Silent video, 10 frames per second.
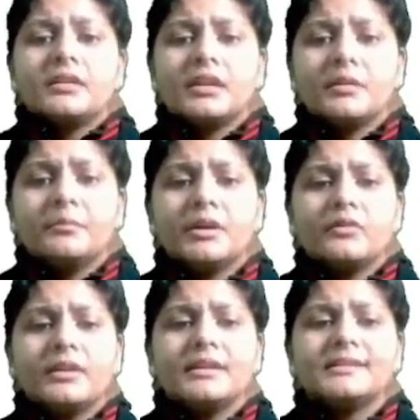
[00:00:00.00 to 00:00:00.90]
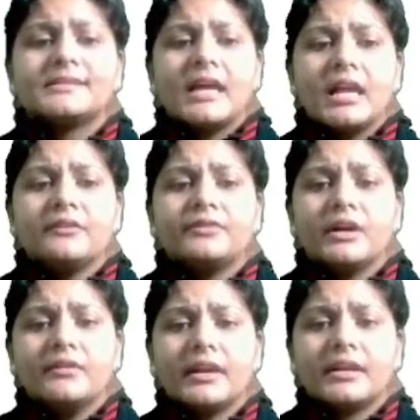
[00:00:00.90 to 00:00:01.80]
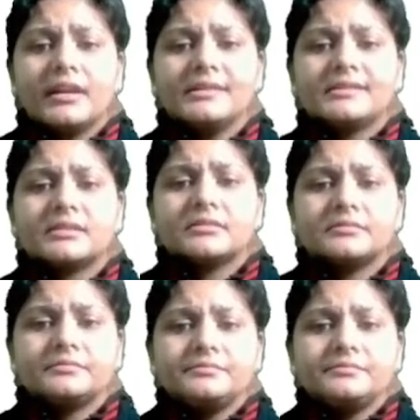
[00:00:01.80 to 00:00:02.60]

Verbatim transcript: The number 1 is self-awareness.